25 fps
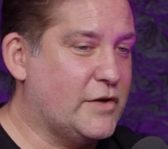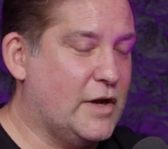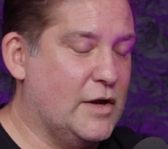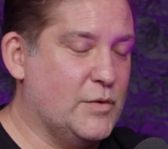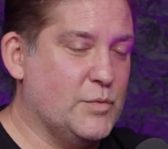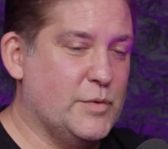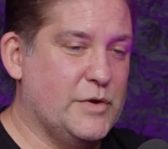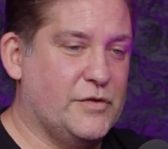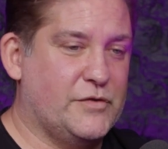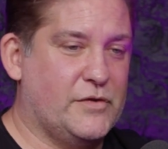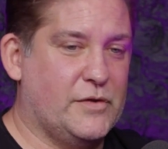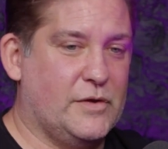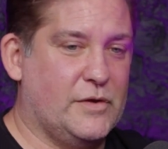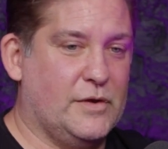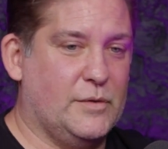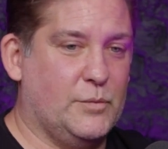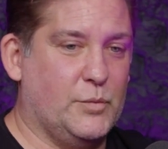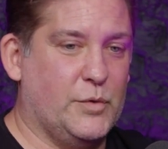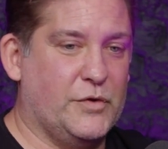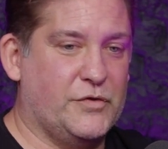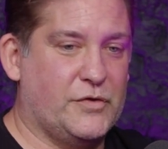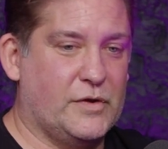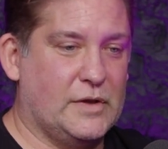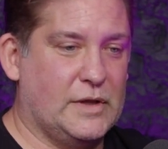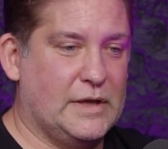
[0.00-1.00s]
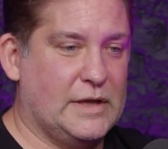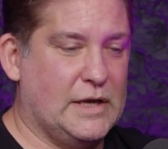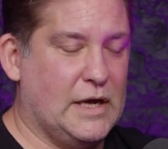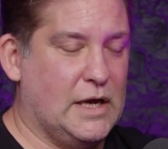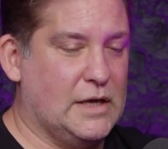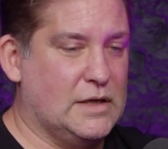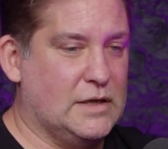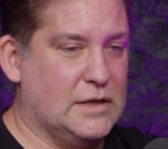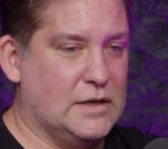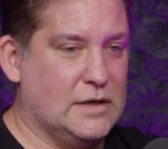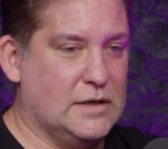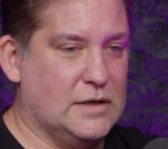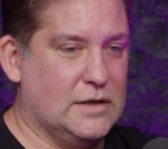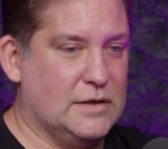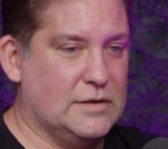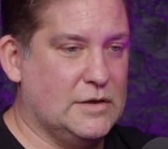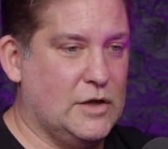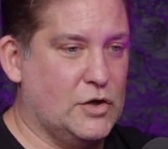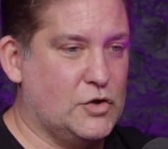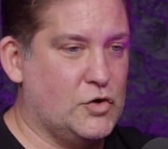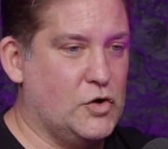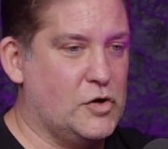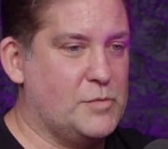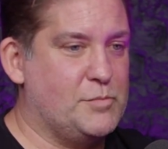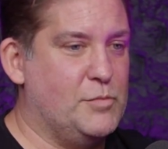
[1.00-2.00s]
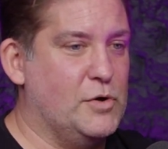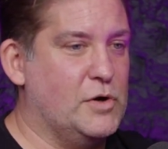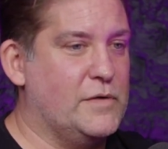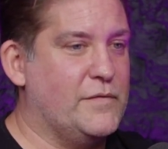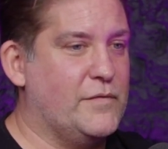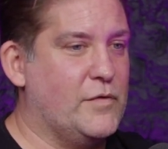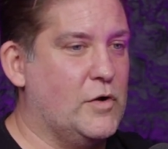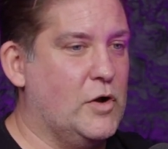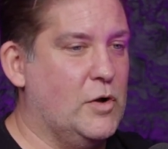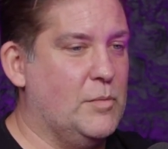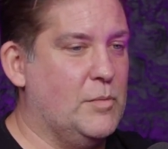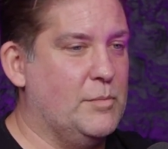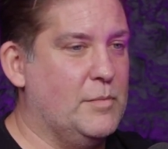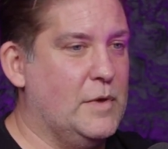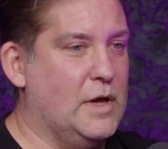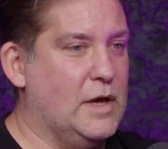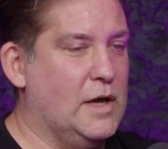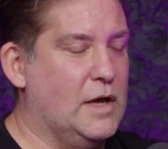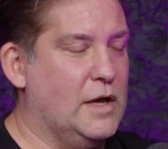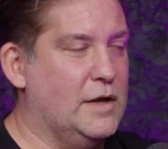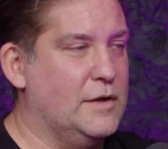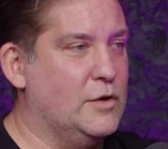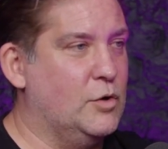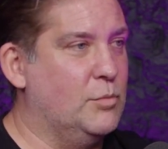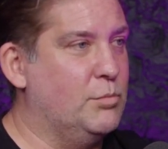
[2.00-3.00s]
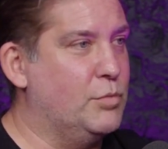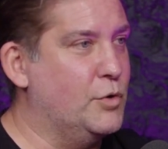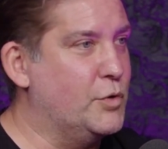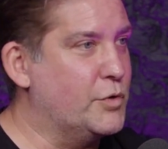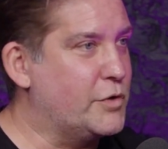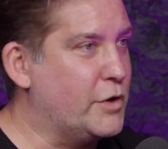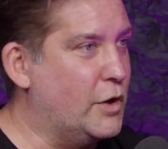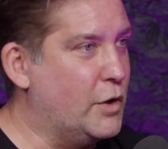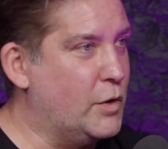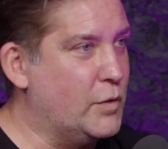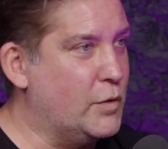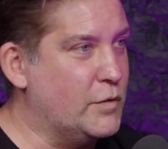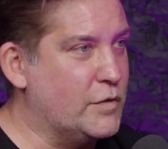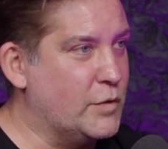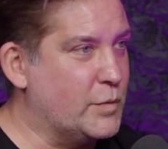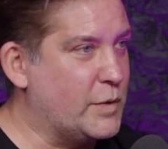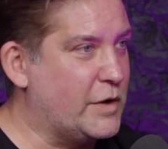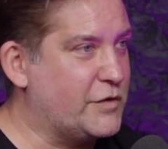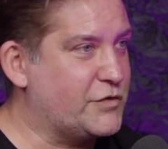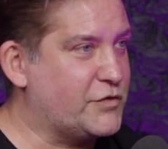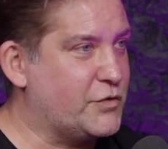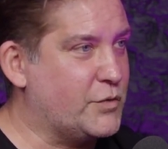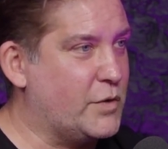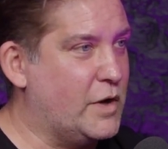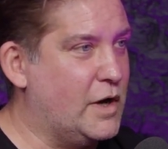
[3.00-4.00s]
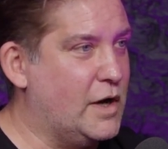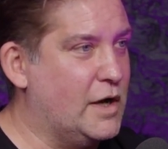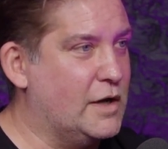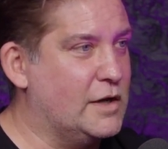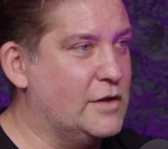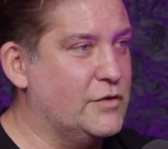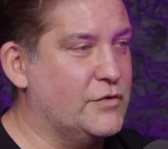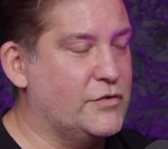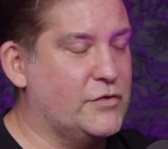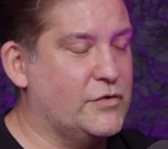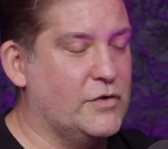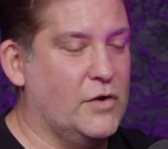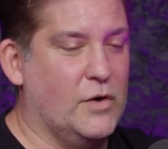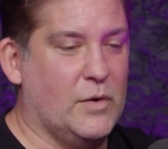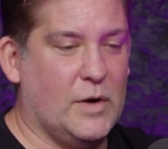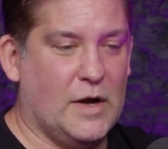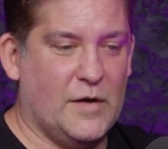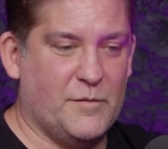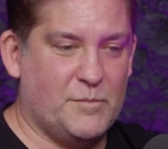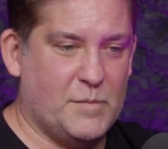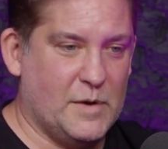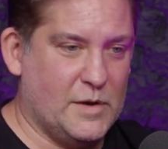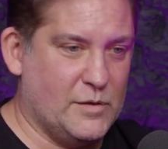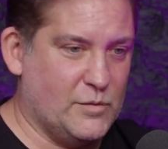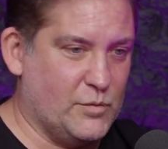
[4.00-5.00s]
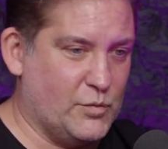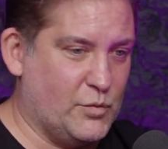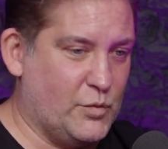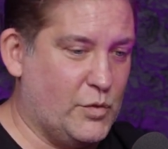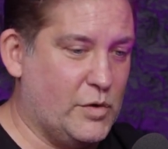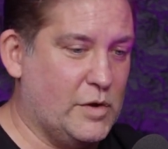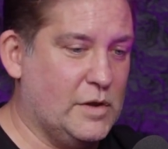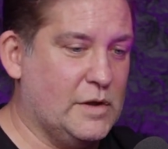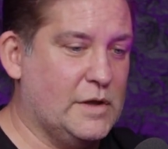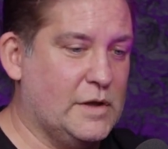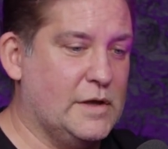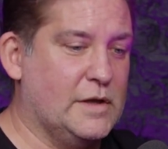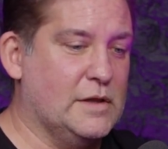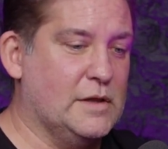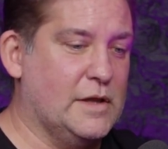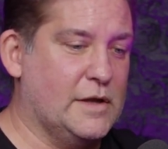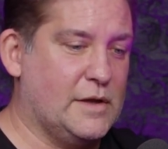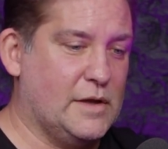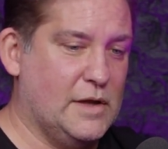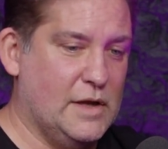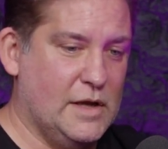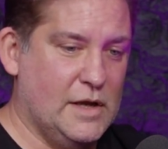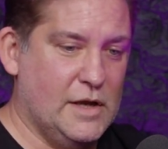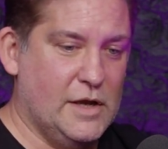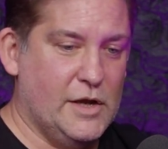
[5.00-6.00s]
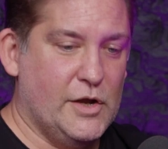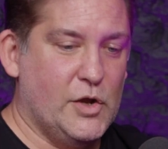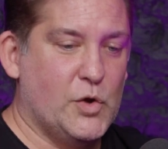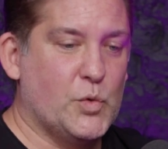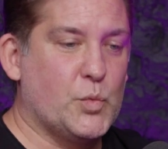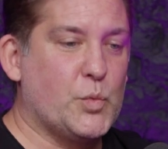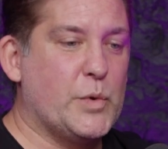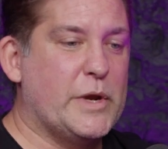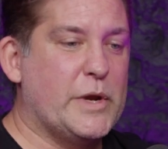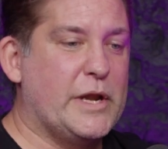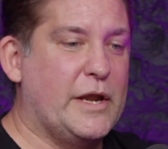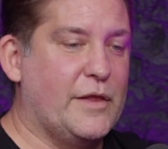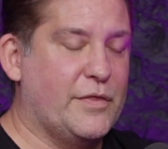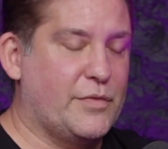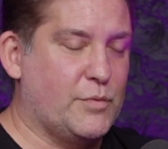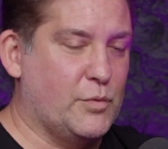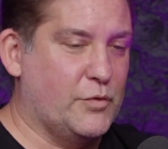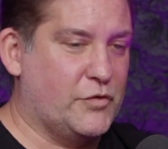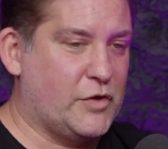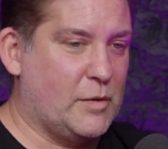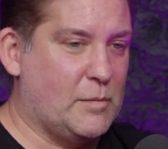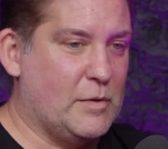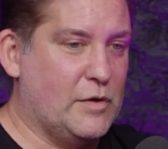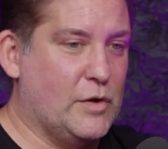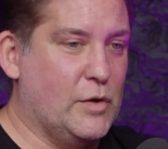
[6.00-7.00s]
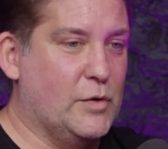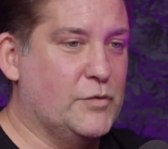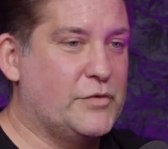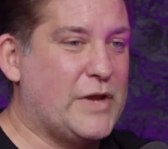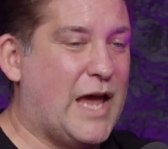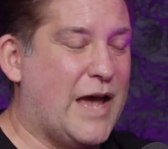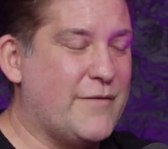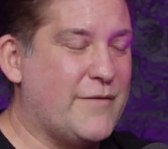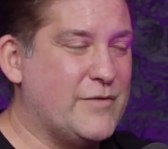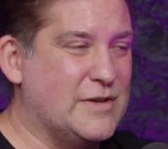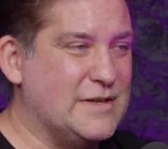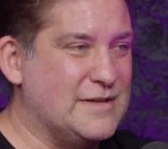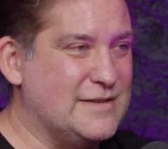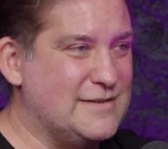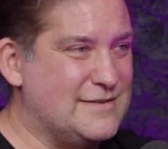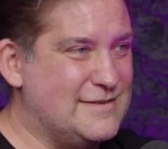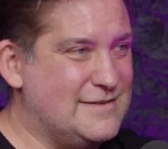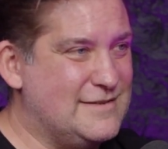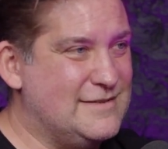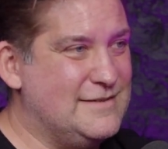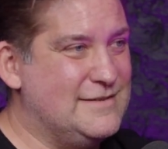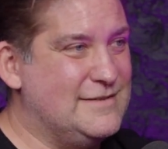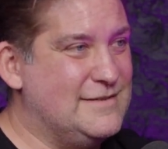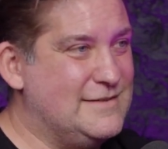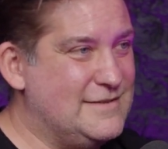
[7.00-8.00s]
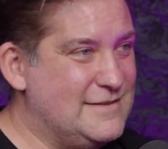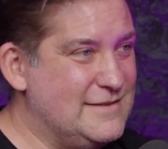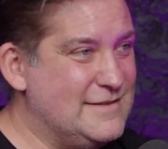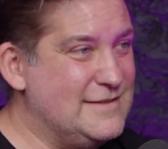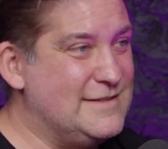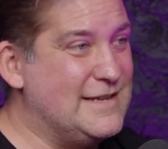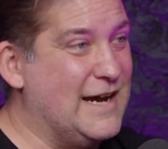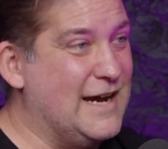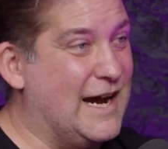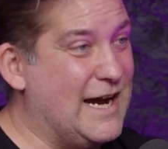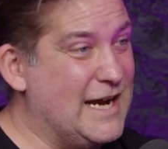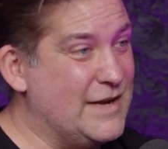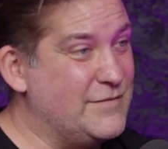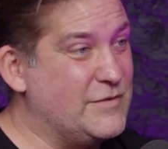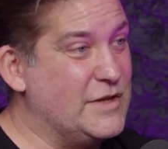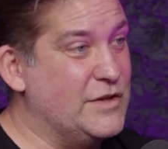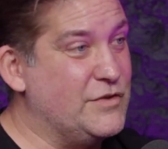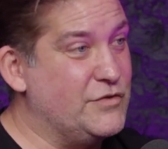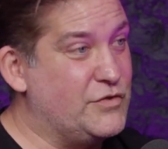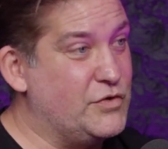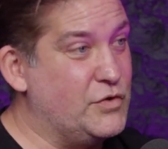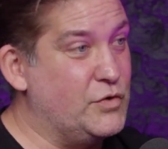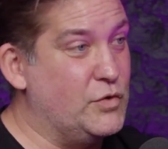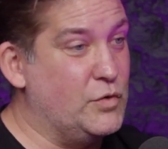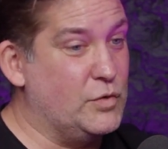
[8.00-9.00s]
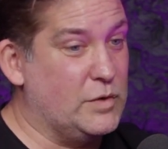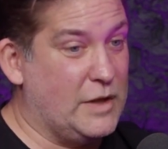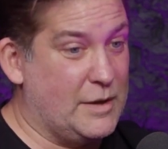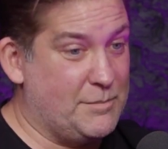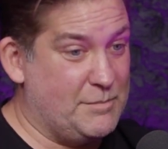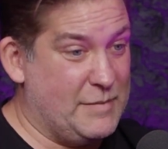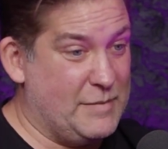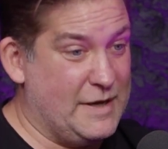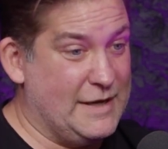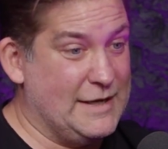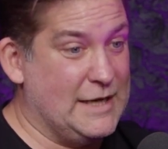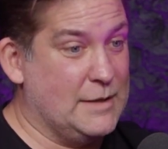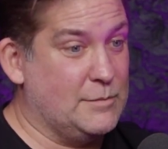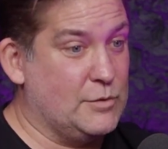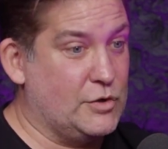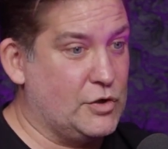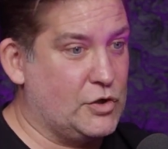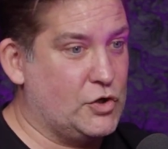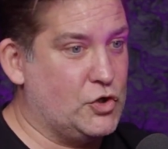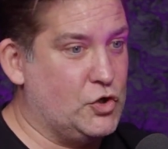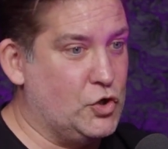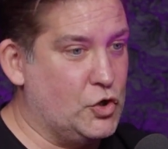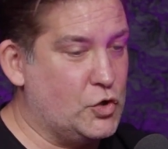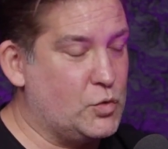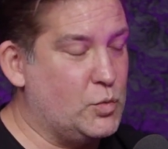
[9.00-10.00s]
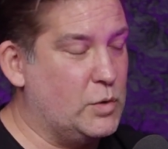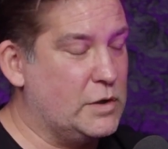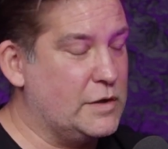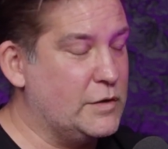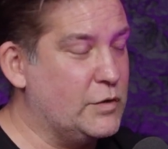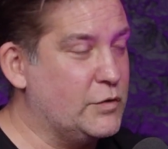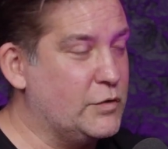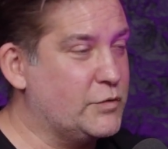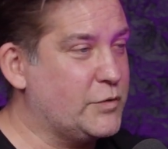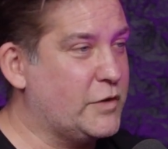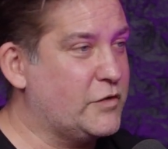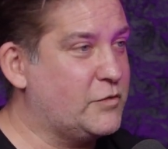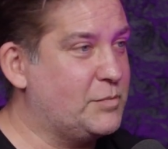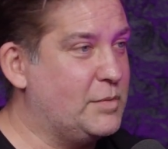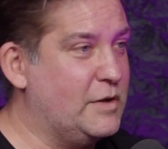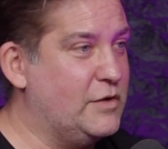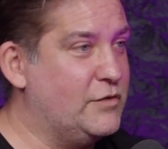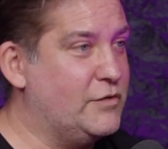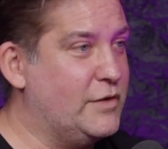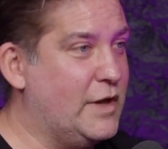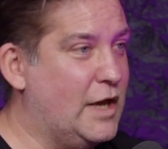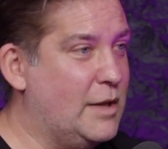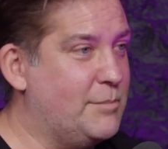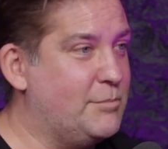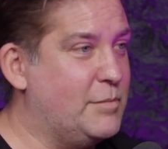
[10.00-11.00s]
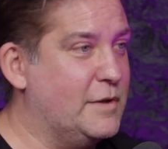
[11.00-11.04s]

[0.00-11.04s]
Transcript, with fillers: I'd recently recently gotten a, a cookbook from uh, Il Buco, the restaurant, and so I've been really like reading through some of those. Haven't dived into like being able to cook one of those recipes yet.